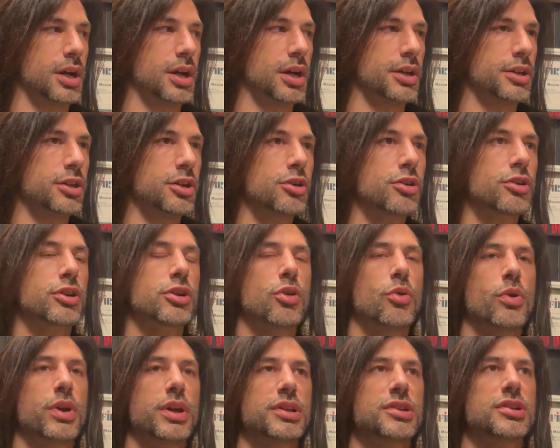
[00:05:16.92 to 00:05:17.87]
you're
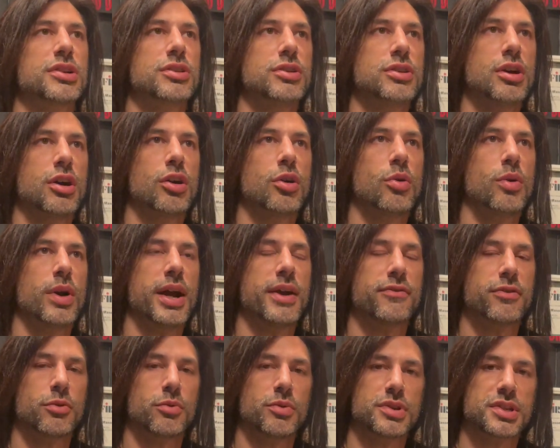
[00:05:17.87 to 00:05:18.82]
going to know
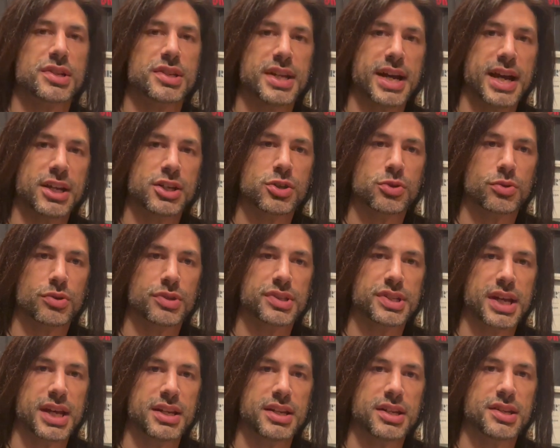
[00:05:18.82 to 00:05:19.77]
everyone's natural
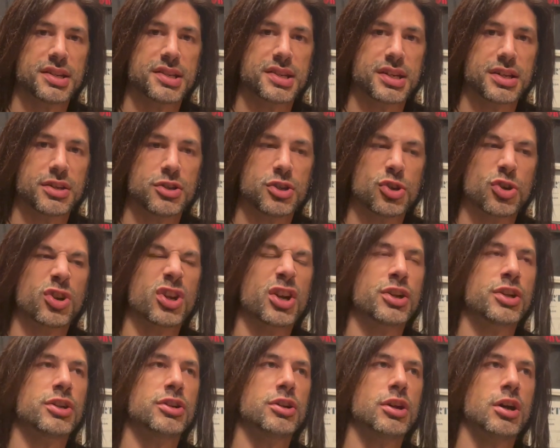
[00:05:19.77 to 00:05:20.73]
tendencies. You're going
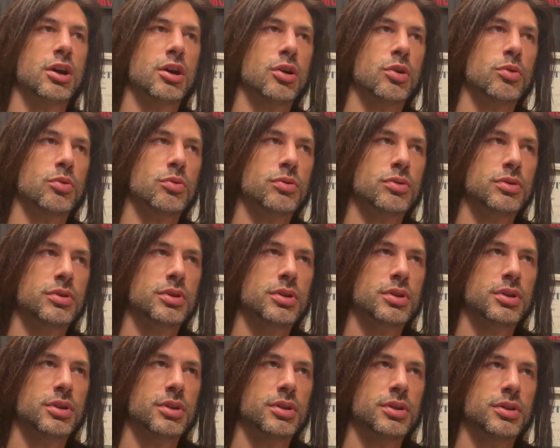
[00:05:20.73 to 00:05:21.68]
to know
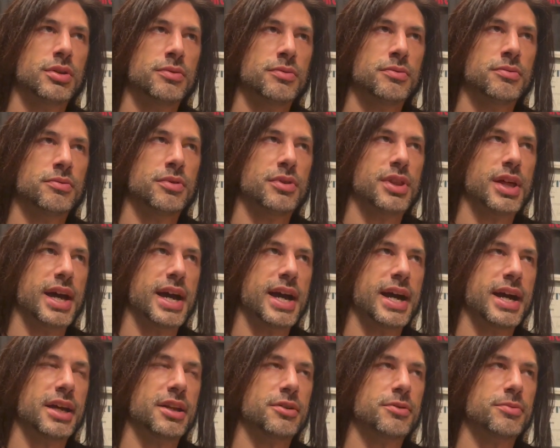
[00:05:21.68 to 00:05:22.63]

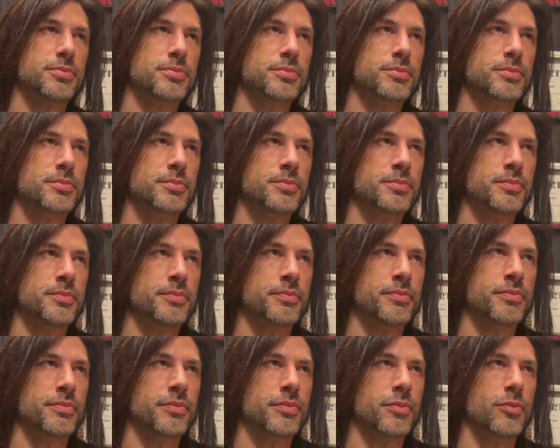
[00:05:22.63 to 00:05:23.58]
that
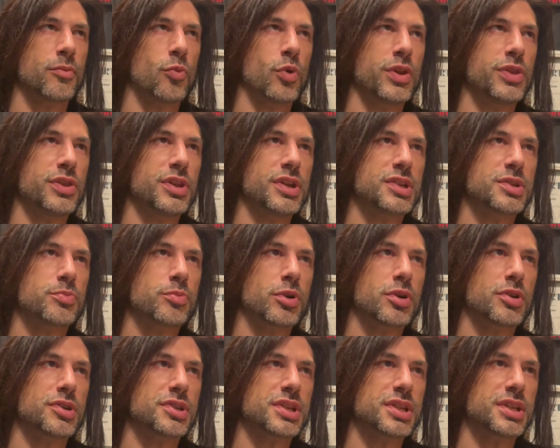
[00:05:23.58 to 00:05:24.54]
when this
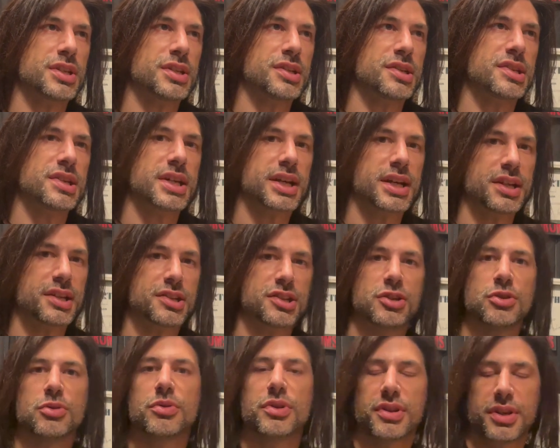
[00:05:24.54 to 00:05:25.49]
person zigs,
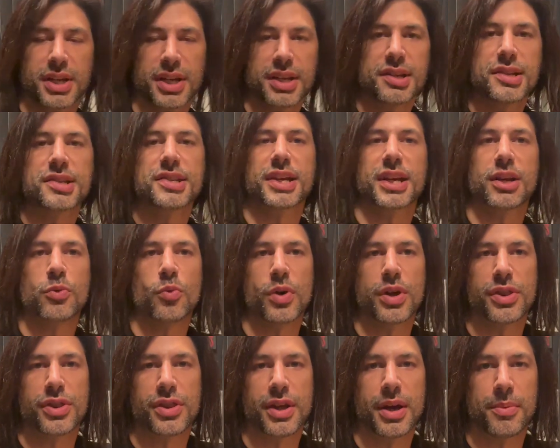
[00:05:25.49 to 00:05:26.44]
you can zig
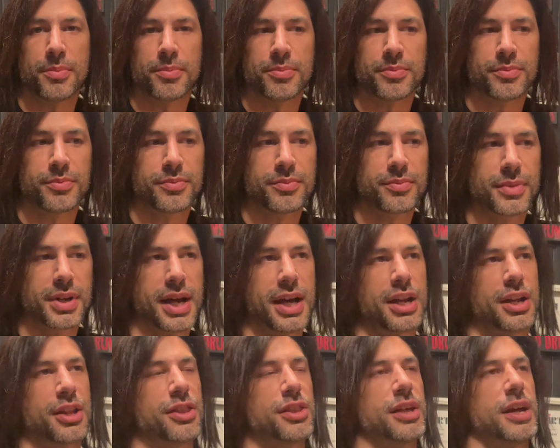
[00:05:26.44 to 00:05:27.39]
with them,
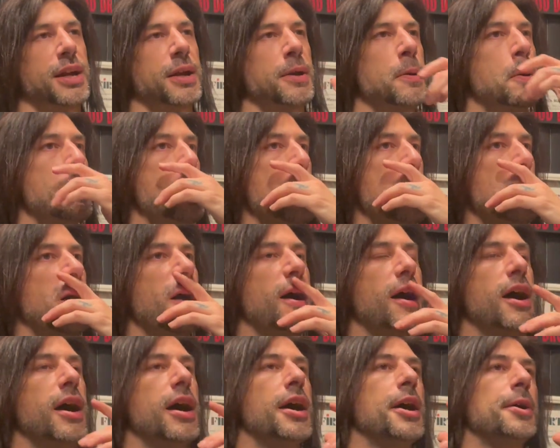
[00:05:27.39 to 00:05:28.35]
kind of thing.
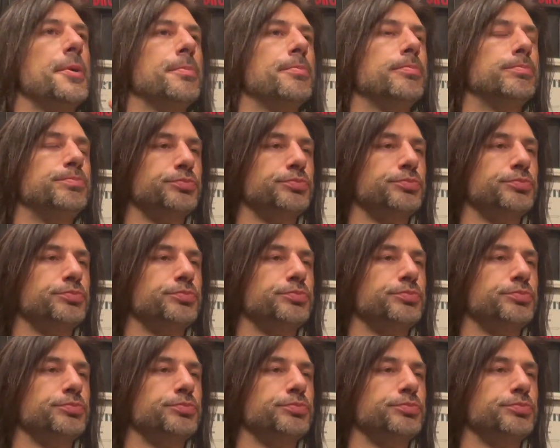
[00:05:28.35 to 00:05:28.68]
Um,